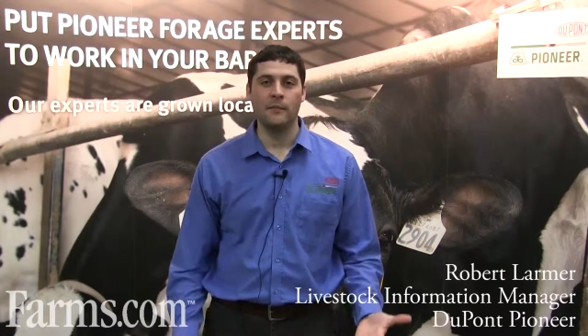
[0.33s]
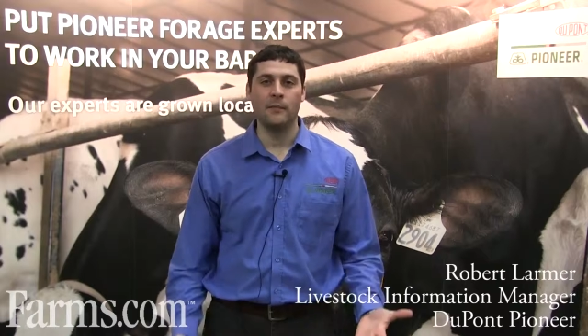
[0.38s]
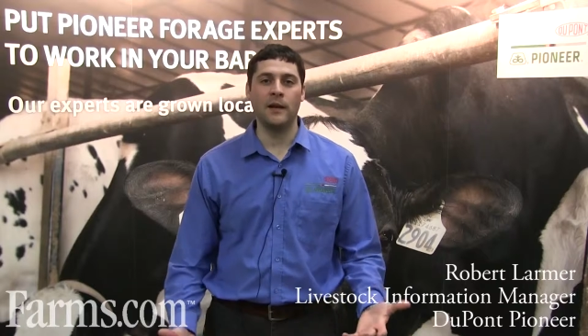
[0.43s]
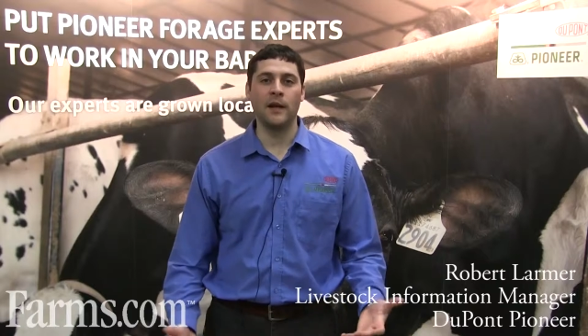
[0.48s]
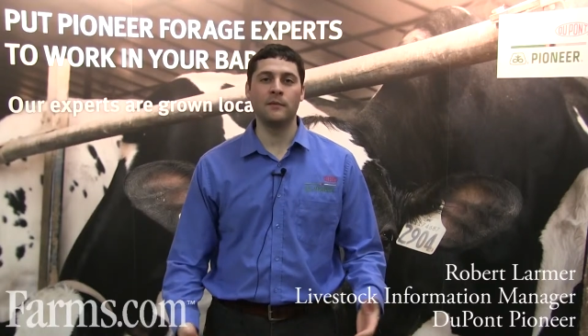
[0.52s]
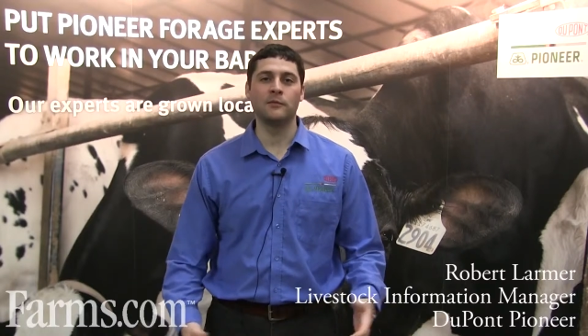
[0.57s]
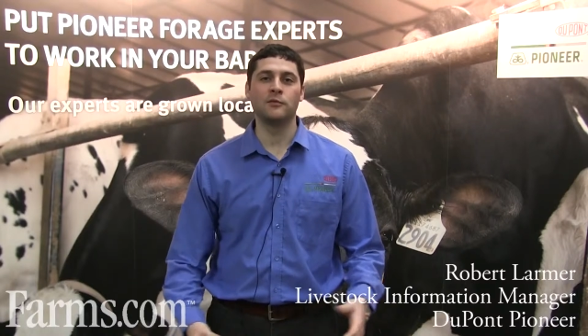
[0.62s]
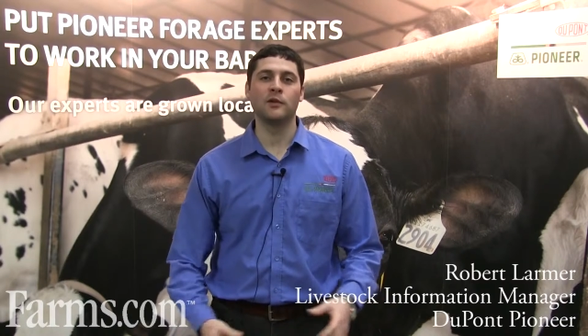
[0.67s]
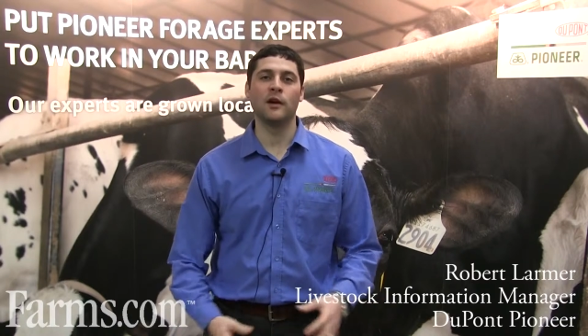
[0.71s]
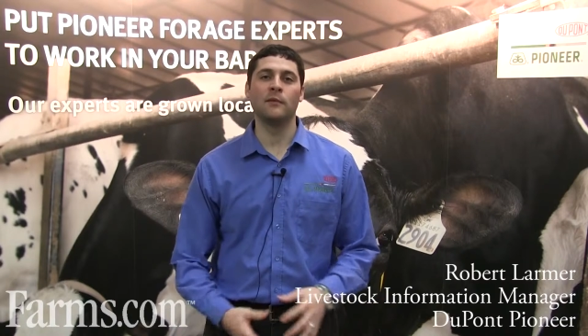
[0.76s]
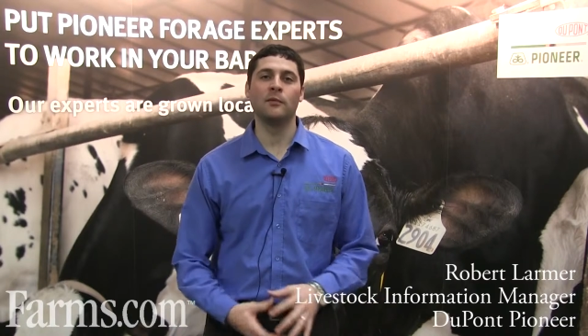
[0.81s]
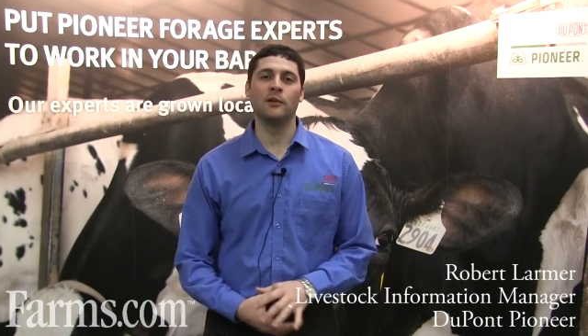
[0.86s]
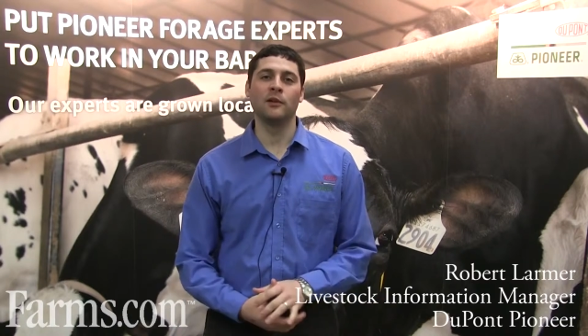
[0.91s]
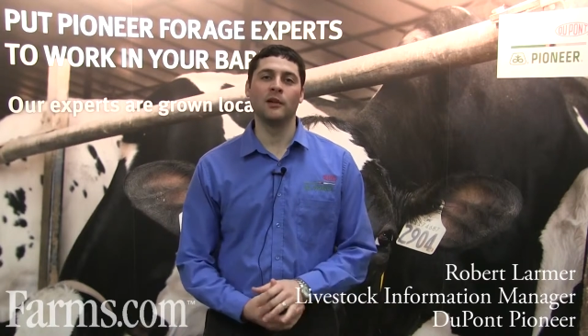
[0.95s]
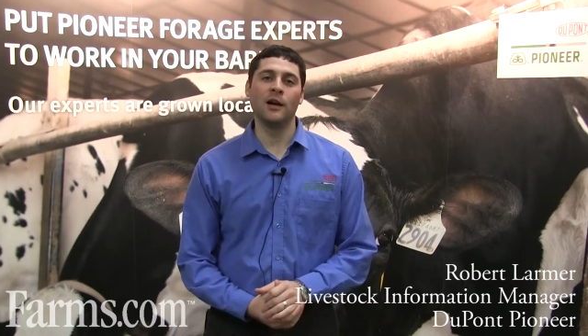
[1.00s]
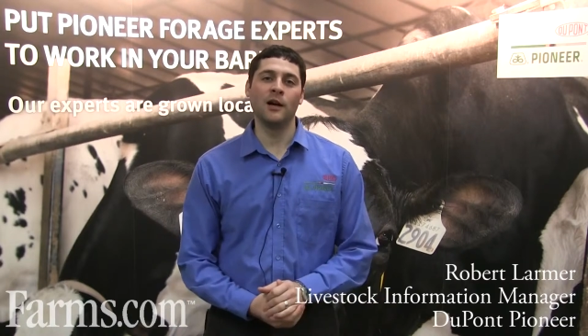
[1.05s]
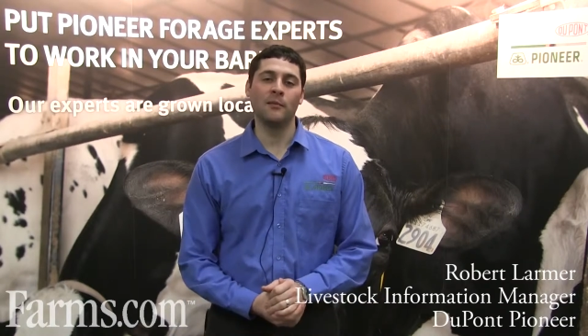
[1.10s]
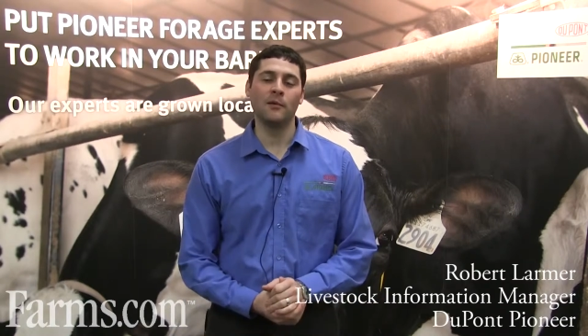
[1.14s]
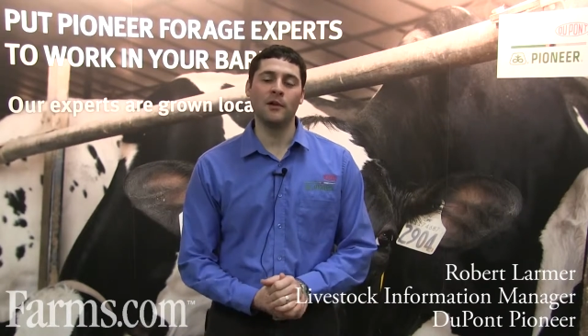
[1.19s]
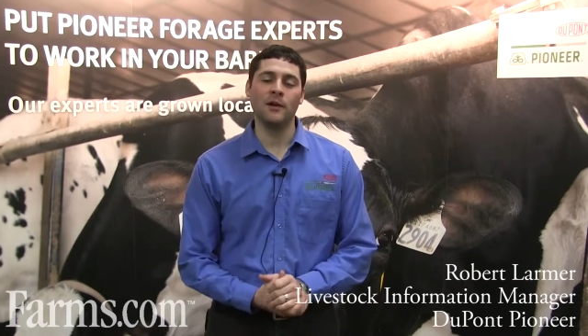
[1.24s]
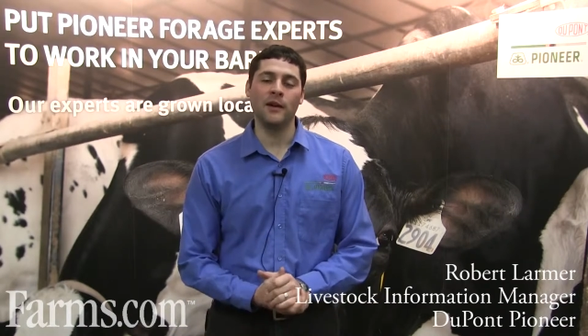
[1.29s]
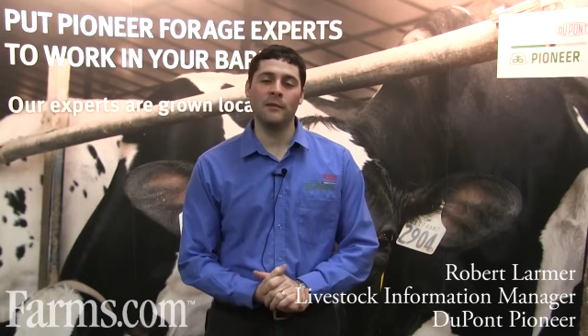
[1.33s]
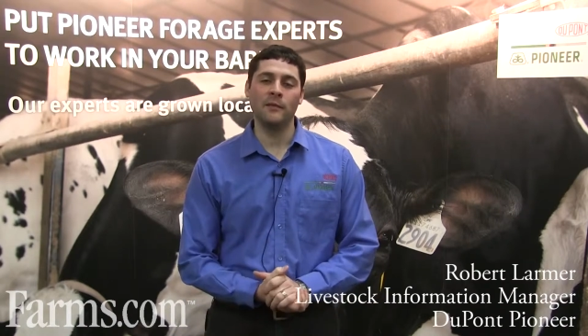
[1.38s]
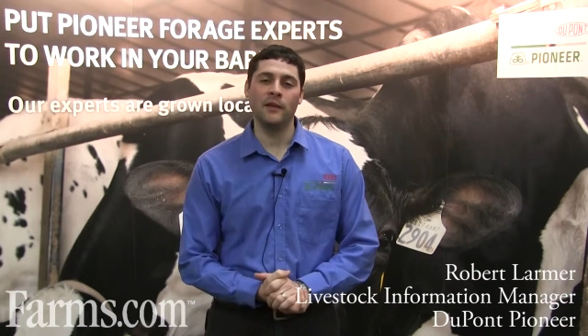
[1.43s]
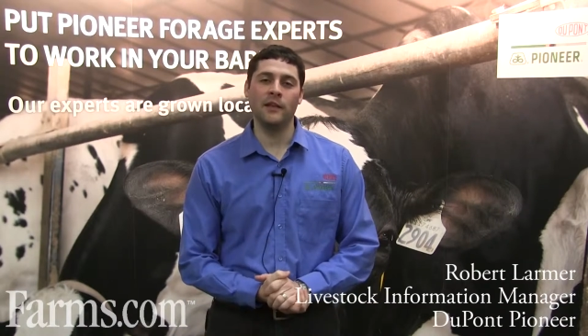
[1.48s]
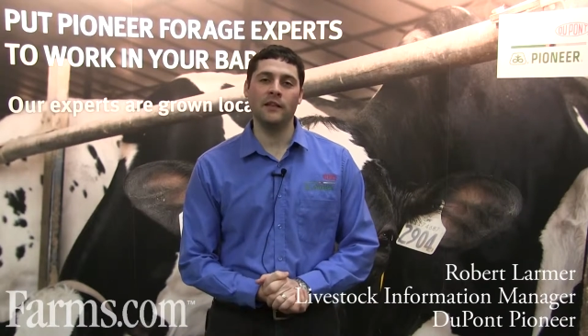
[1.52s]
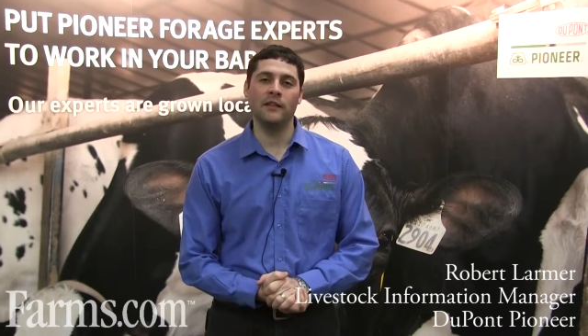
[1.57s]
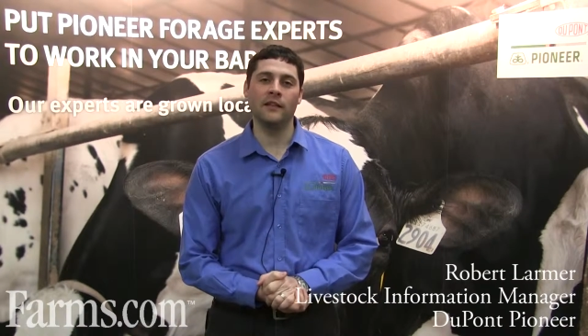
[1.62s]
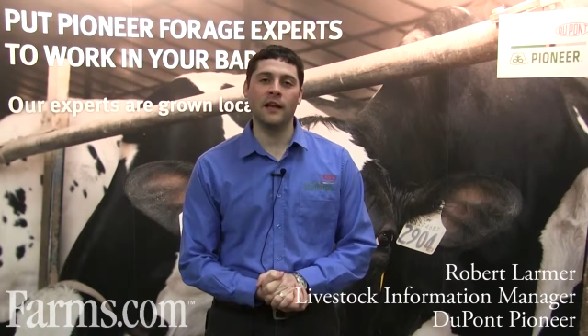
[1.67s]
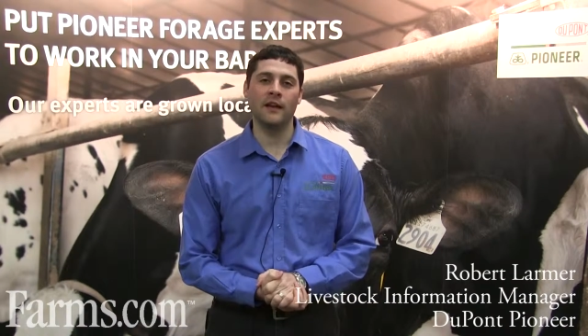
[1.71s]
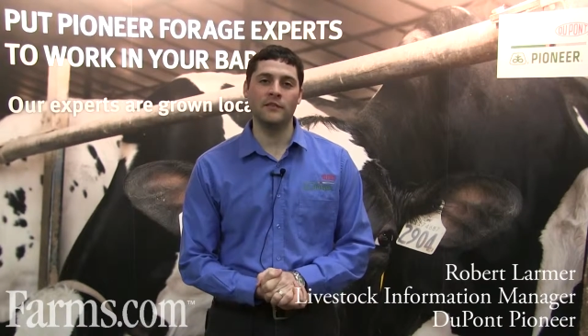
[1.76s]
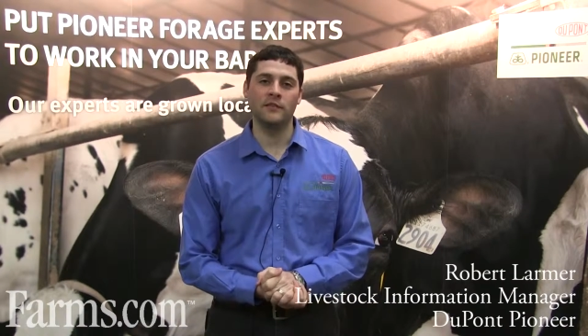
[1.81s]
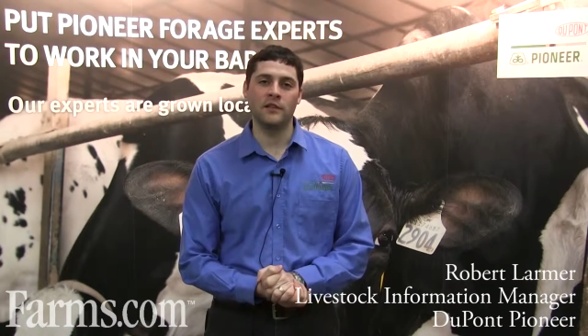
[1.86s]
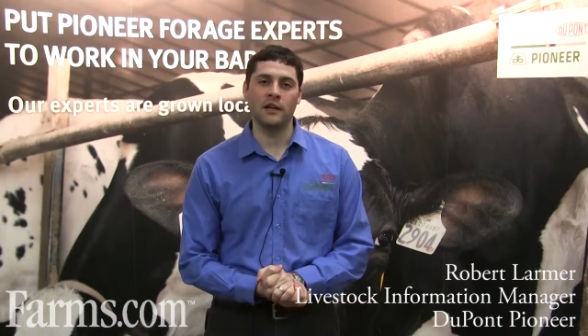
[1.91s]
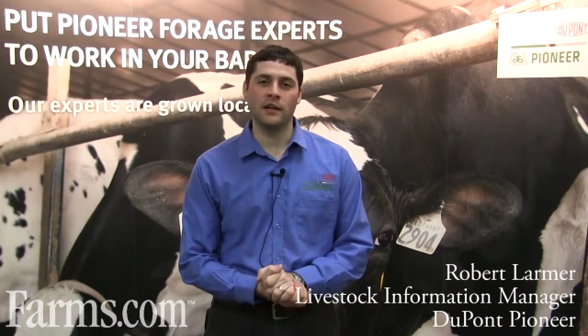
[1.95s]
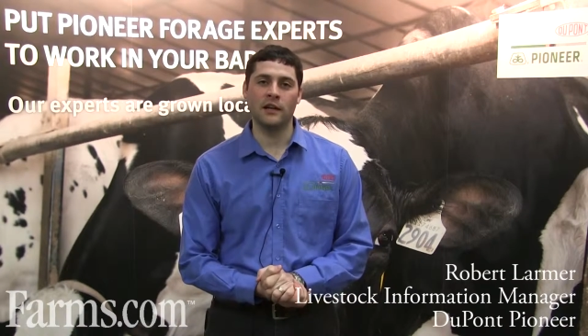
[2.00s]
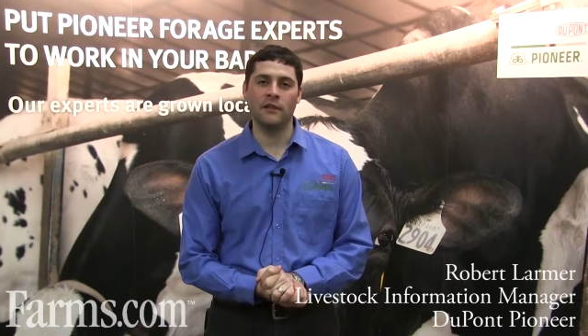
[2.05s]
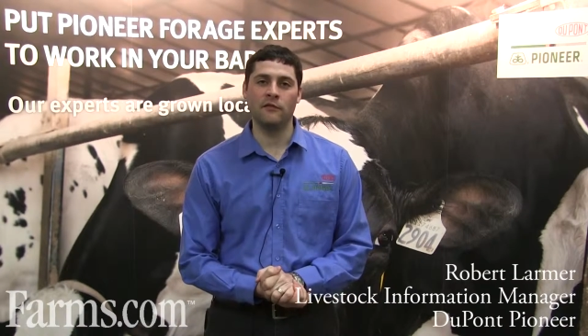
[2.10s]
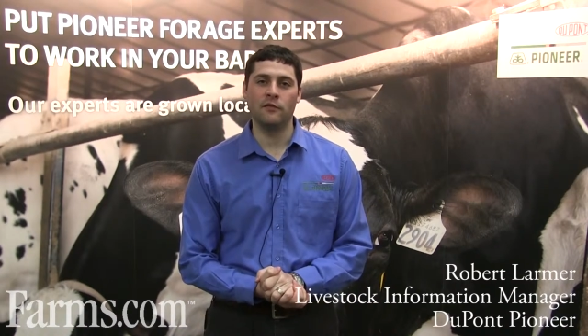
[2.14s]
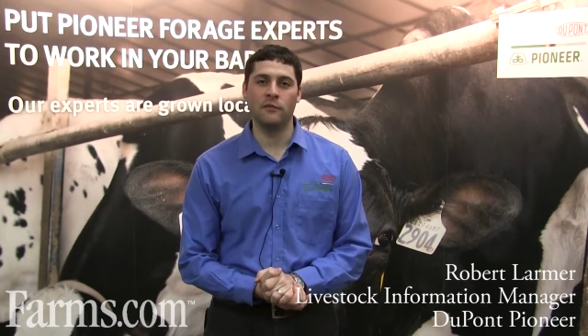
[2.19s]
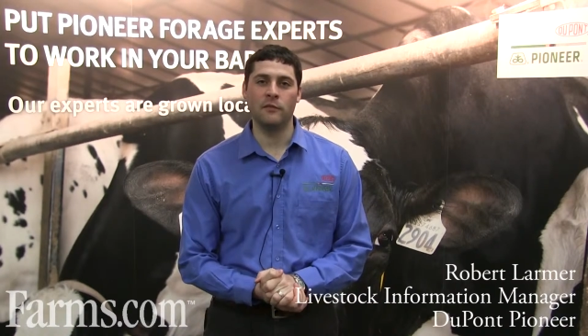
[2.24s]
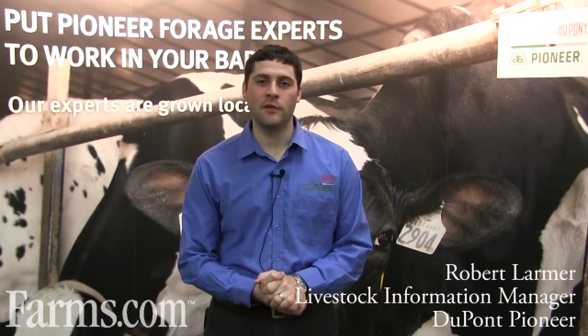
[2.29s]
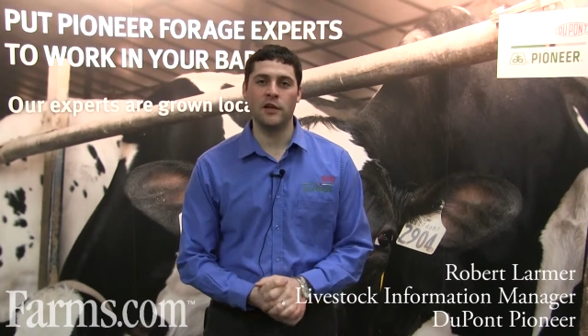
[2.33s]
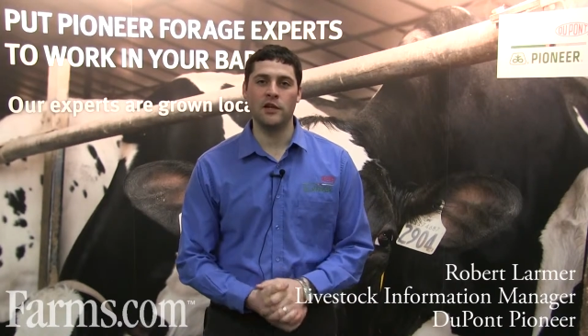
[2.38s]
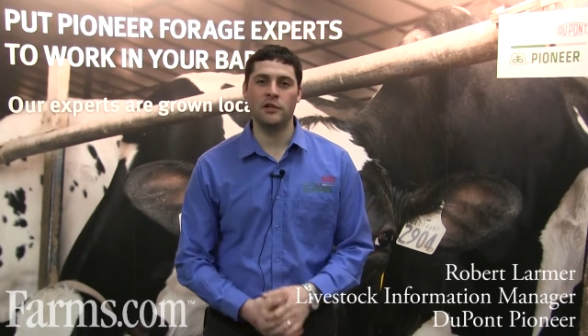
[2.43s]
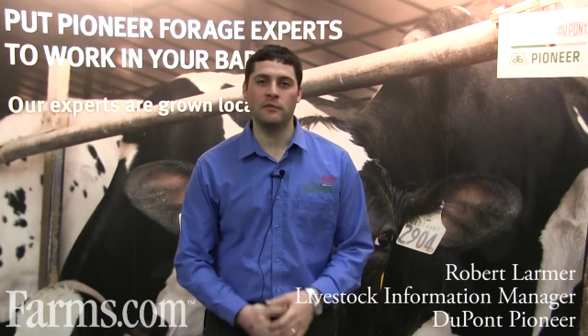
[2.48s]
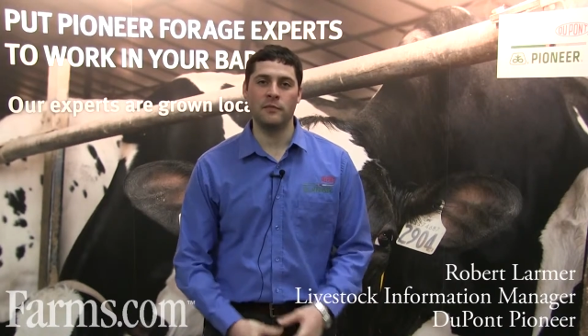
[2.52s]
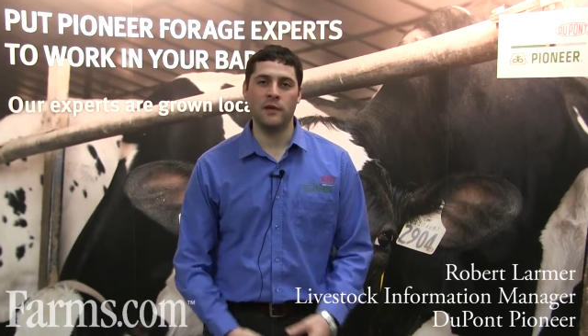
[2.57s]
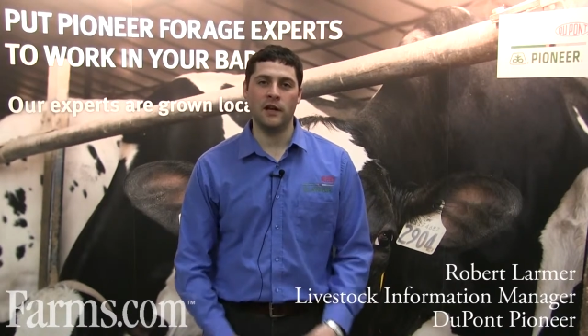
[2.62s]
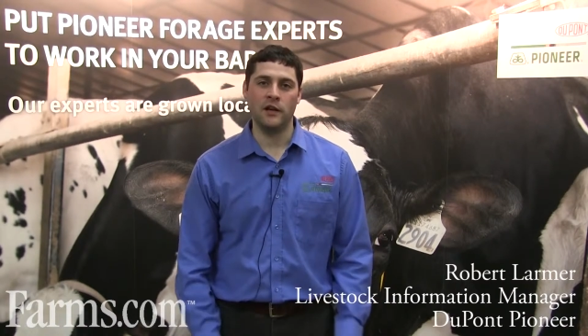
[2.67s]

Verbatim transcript: My name is Robert Larmer. I'm the Livestock Information